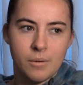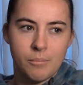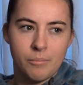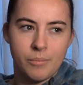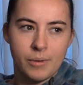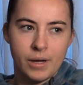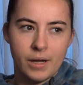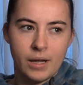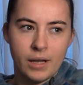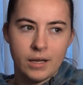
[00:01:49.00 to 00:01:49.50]

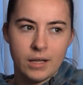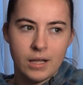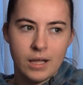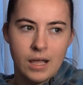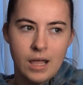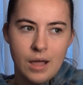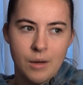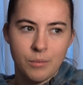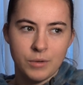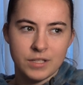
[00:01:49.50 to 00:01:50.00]
but
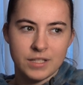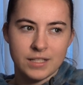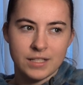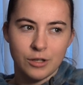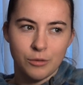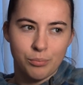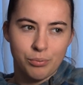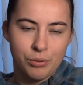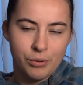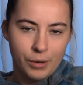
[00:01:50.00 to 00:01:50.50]
it was
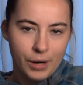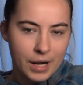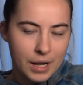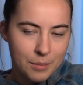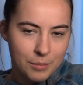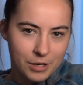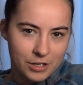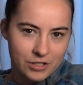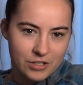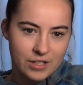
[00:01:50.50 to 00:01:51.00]
still
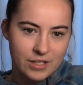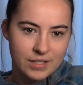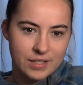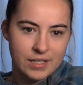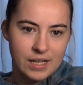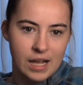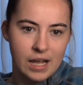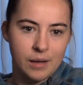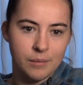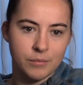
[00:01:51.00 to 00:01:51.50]
pretty much the
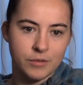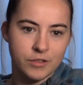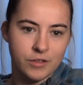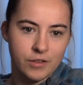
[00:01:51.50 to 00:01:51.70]
same.